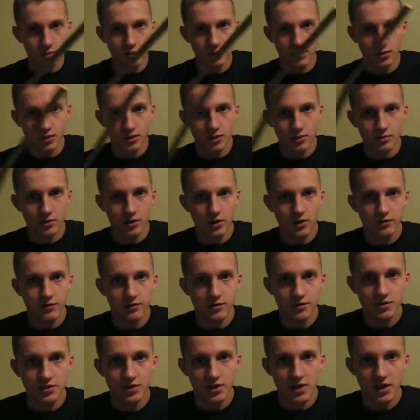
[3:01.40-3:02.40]
they come off the
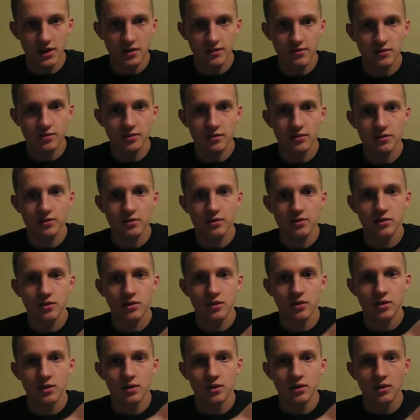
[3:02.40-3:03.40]
shaft,
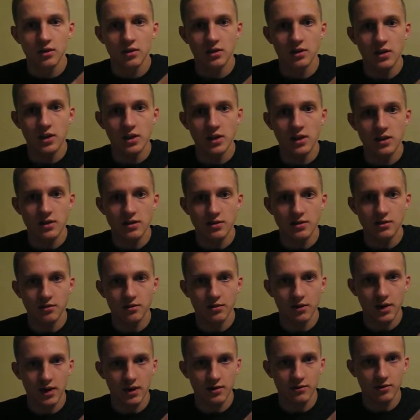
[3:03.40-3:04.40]
and
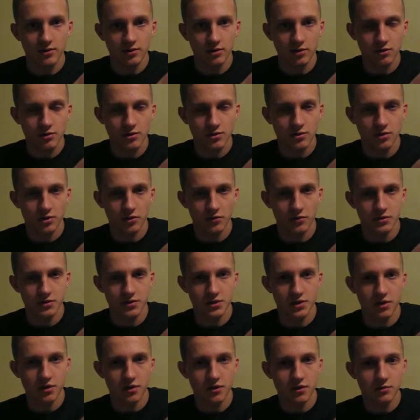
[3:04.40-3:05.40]
they have a large surface
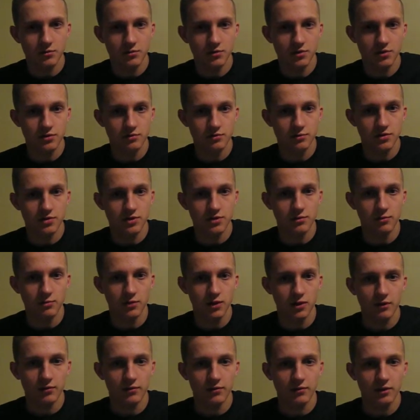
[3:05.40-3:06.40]
area, which is what you
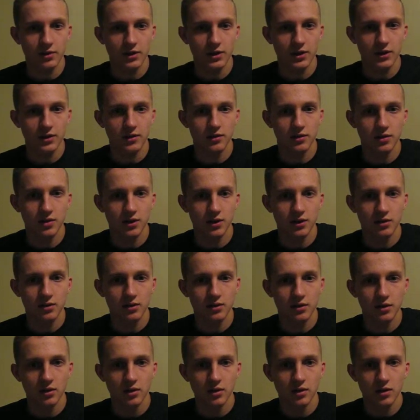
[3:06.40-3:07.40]
want for kindling,
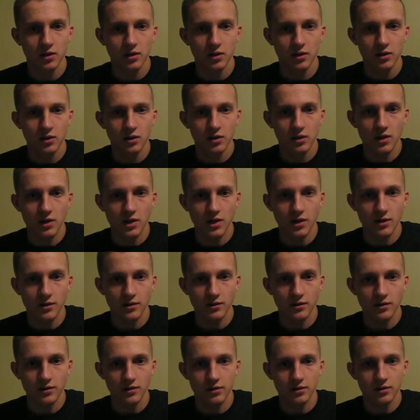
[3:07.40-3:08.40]

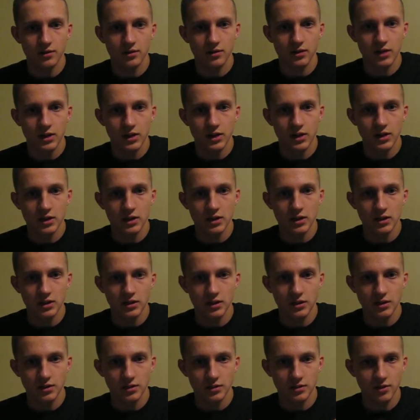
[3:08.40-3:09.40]
and
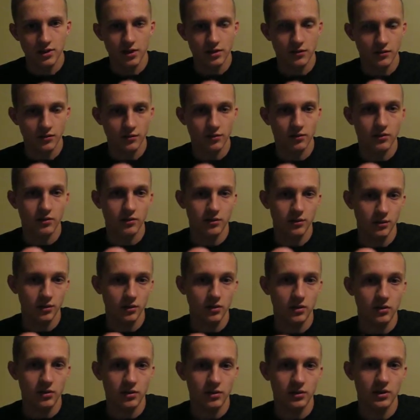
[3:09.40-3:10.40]
they
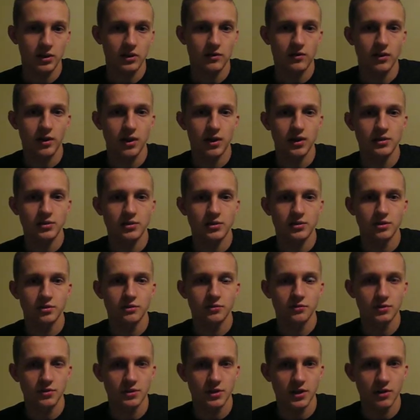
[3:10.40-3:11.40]
have a high
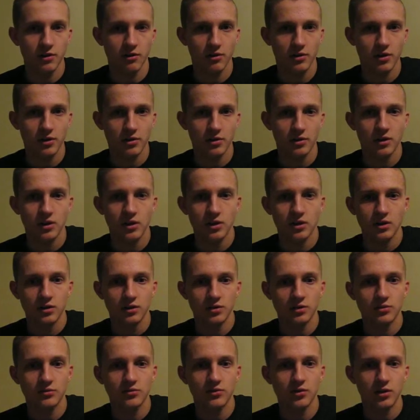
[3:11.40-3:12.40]
surface area
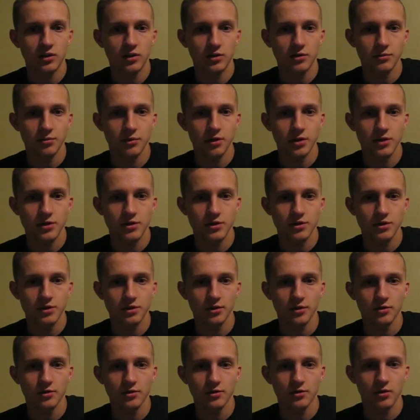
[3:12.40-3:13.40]
to volume
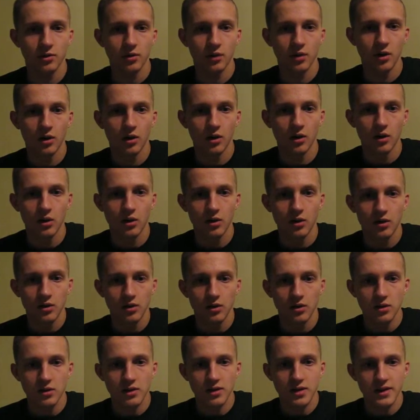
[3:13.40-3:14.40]
ratio,
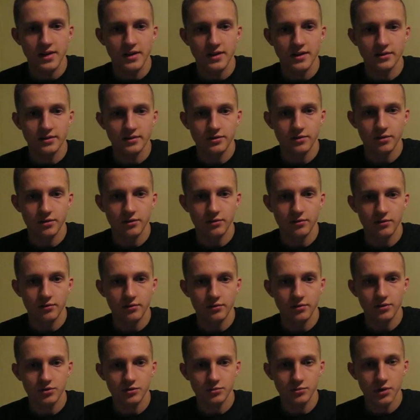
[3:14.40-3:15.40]
and so
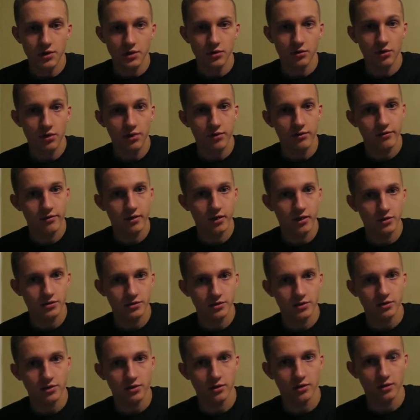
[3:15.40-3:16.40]
this will make great fire
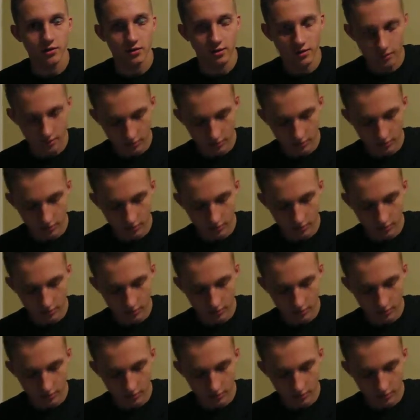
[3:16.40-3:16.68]
starter.